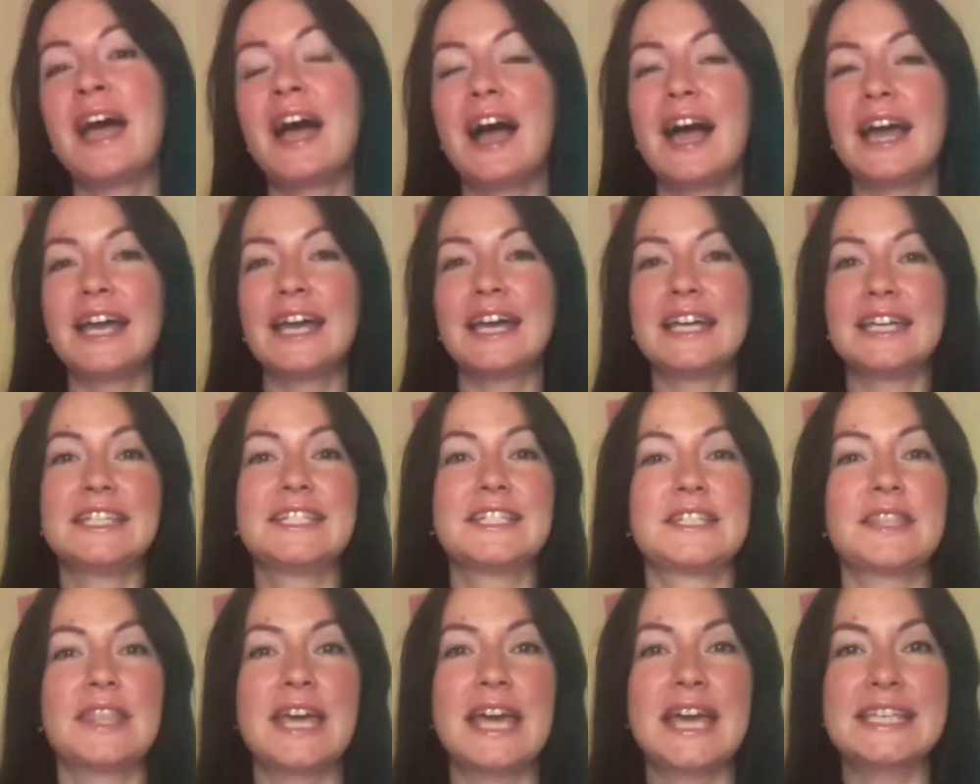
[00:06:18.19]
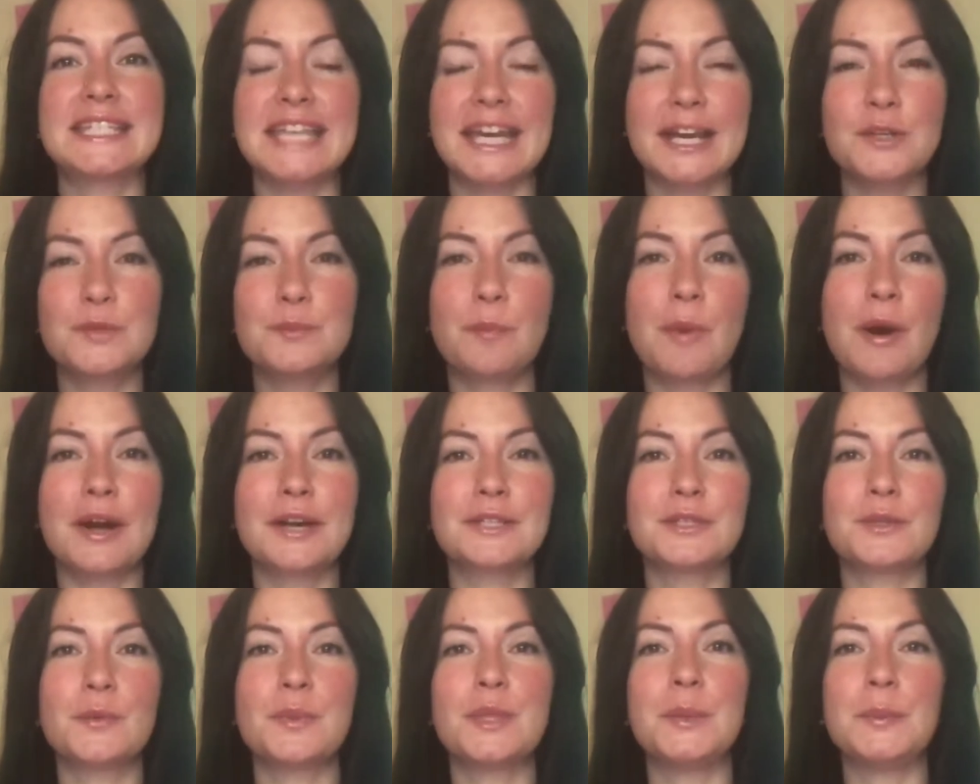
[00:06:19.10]
it's the second part
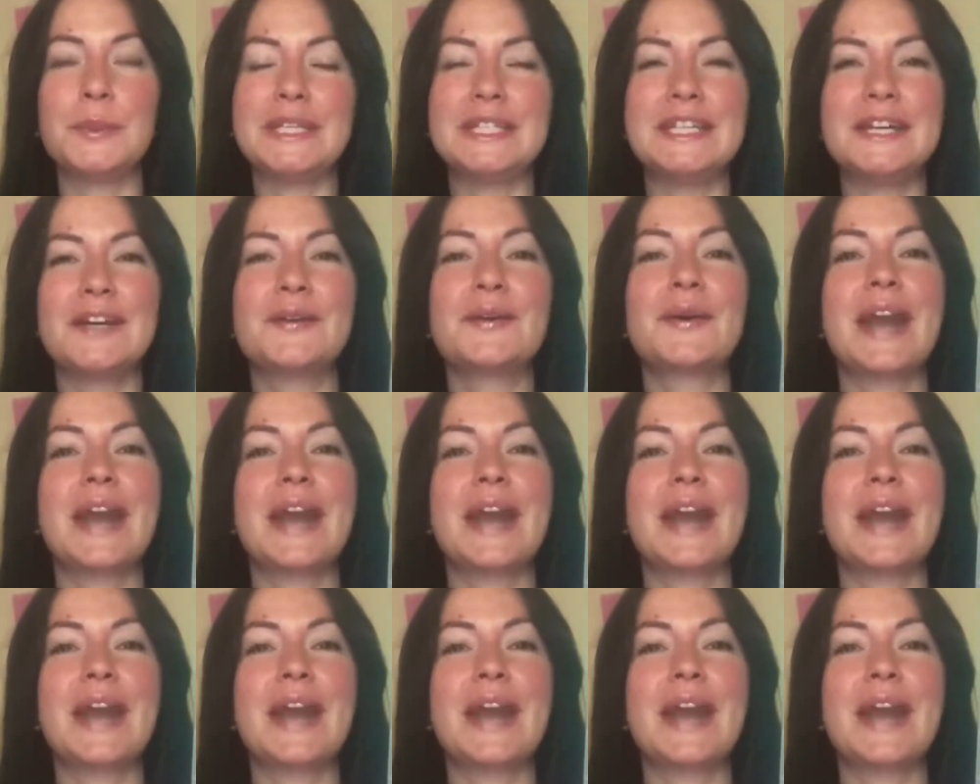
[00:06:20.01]
of the video,